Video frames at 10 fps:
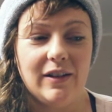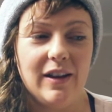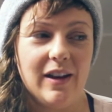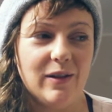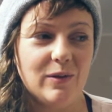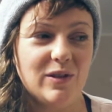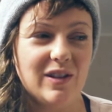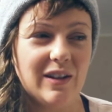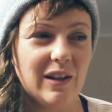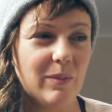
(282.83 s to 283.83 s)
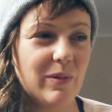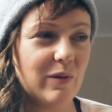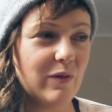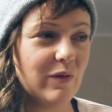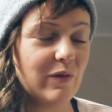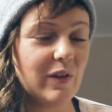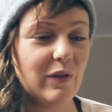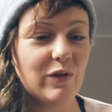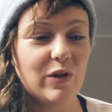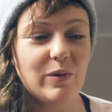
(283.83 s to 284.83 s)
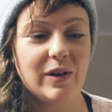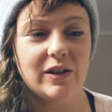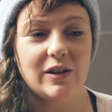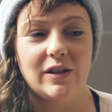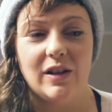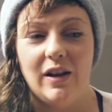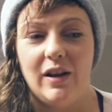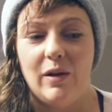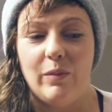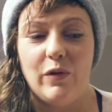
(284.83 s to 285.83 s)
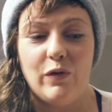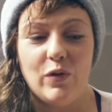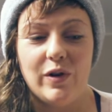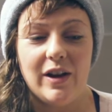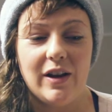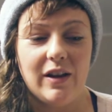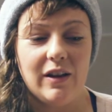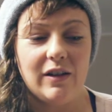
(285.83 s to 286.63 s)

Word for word: yeah it was like about a few weeks before it